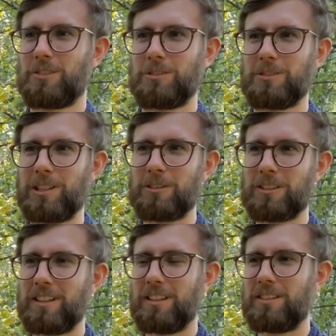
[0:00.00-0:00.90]
So our
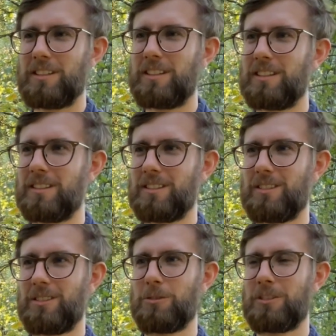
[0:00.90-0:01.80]
case study
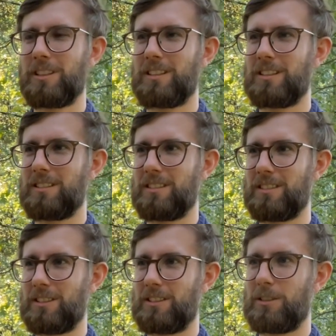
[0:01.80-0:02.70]
is located in
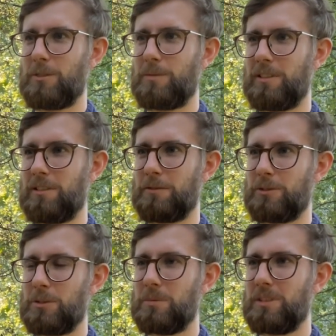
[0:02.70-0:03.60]
the southwest of
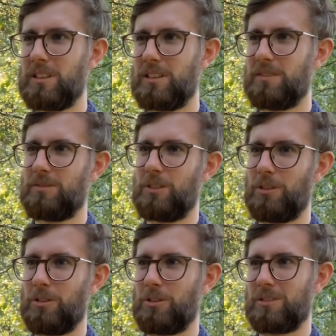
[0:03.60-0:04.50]
Germany,
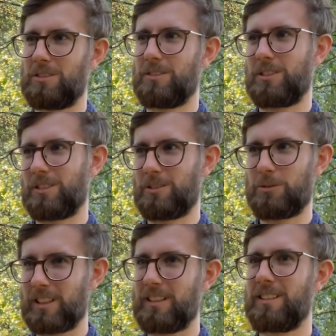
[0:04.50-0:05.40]
along the
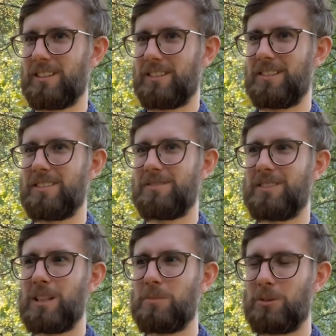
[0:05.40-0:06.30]
Rhine, as the
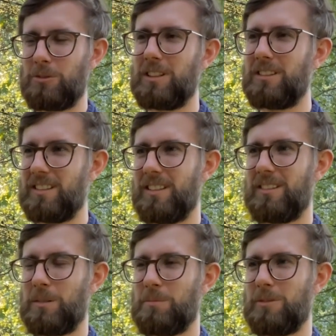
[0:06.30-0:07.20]
name already states,
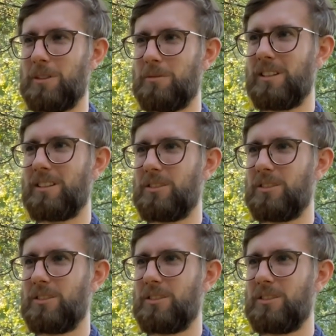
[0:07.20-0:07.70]
Upper Rhine Valley.